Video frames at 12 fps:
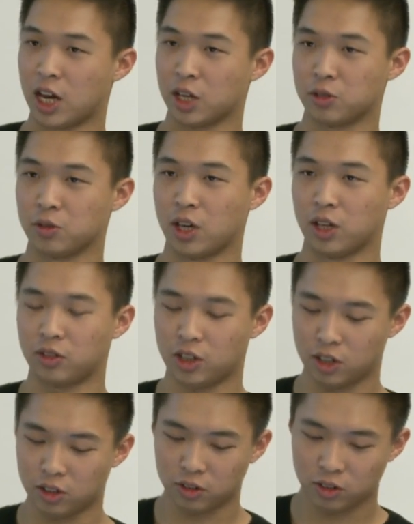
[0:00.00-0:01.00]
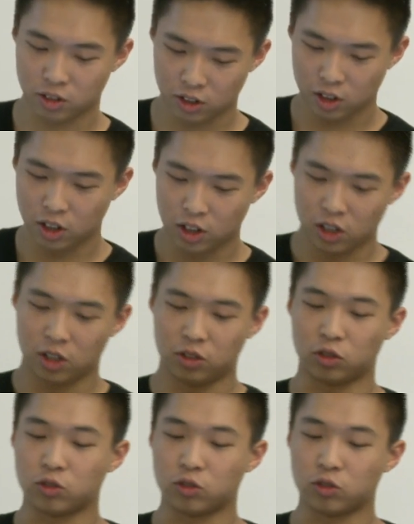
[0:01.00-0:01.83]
actual case studies. The